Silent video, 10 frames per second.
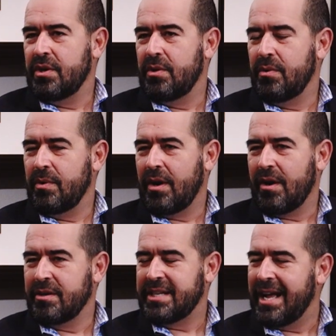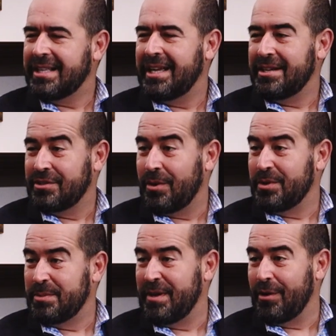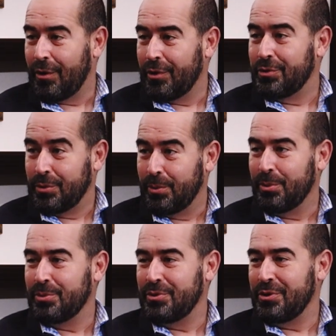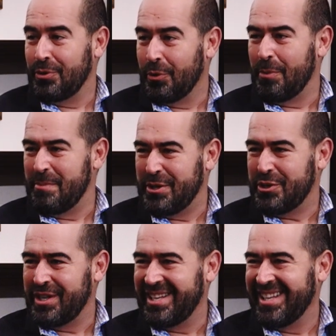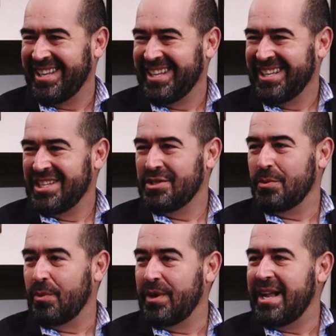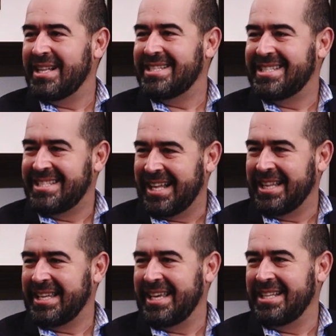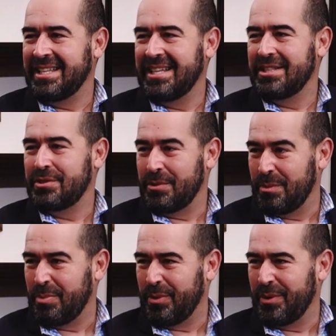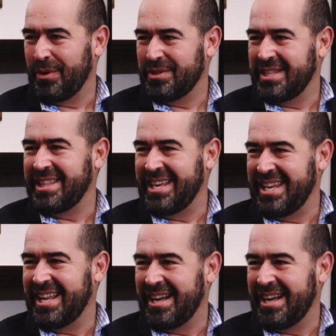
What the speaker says: So our tagline has always been our tools, your mission. So we're not selling it to employers that they